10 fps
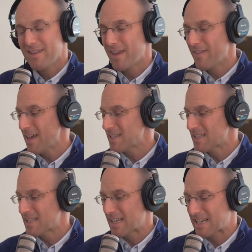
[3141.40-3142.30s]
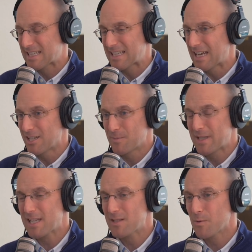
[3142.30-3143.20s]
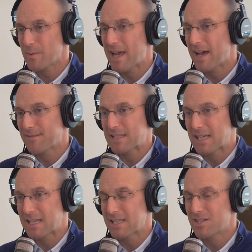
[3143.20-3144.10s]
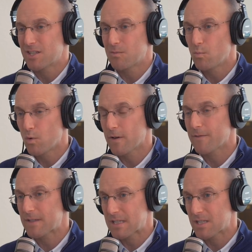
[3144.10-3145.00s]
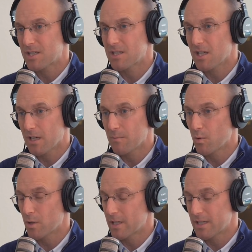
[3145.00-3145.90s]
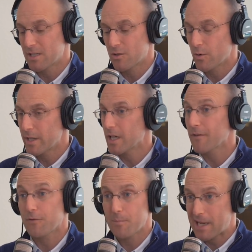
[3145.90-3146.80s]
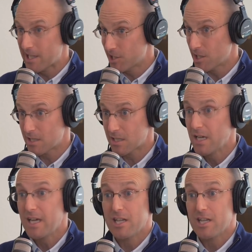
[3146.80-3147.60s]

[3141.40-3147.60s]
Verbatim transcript: and, and that's the next stage i mean that's where we have to get it's just more physicians on board and it's going to come from patients